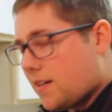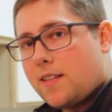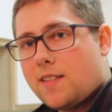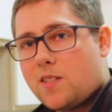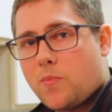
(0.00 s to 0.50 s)

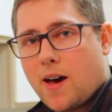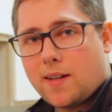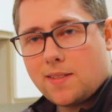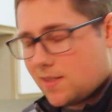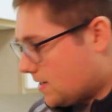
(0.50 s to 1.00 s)
in these
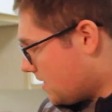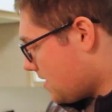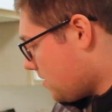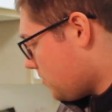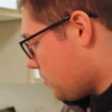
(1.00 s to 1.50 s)
bottles and
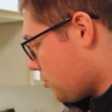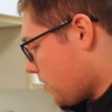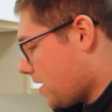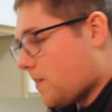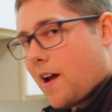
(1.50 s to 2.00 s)
then do the
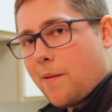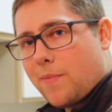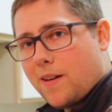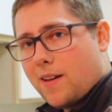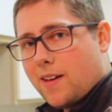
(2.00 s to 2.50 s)
shrink wrap
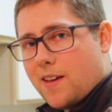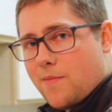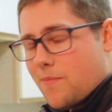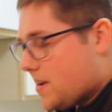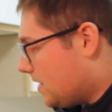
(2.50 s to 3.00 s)

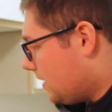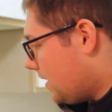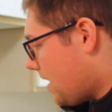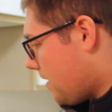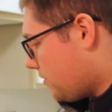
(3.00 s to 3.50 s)

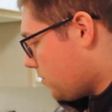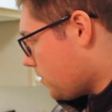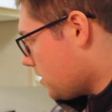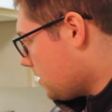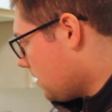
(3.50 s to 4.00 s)
immediately
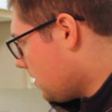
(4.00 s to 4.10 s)
afterwards.